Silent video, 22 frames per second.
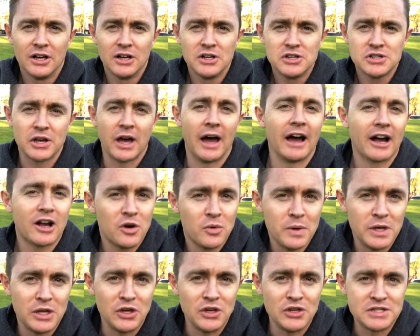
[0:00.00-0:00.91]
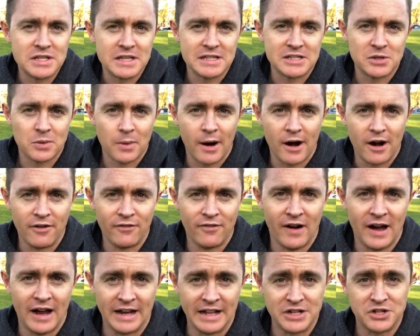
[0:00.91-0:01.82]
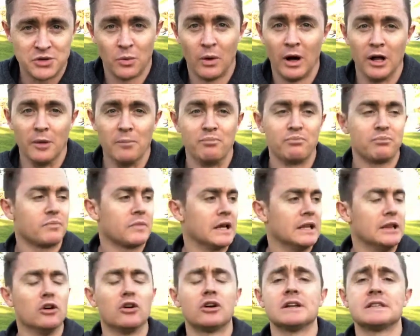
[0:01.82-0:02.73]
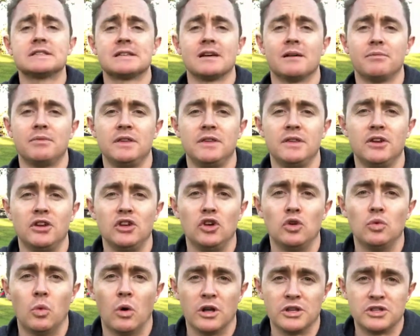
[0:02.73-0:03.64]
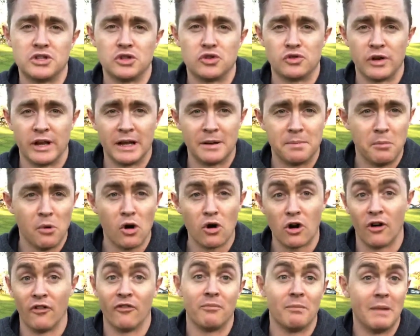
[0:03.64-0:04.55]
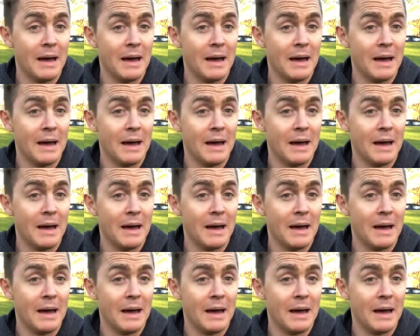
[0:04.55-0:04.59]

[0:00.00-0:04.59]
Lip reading: So how can we use this to our advantage? Well, look at something that you want to drink more of.